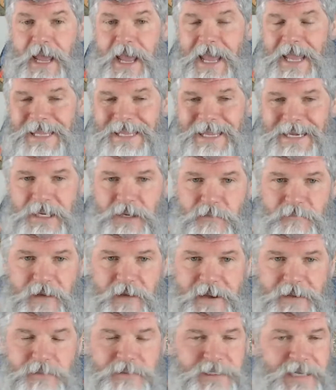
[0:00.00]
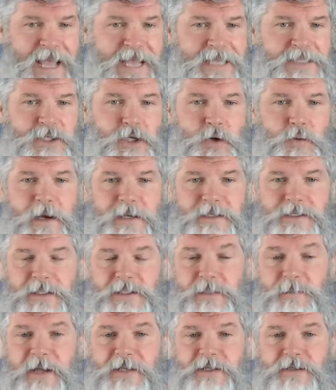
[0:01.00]
and getting your vitals and ask you
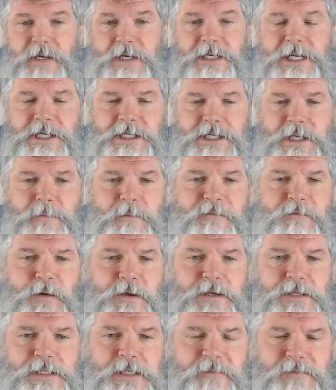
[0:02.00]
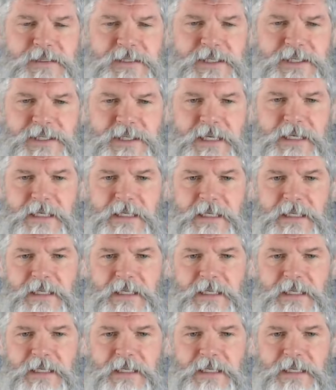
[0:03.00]
questions about your condition before you see a physician.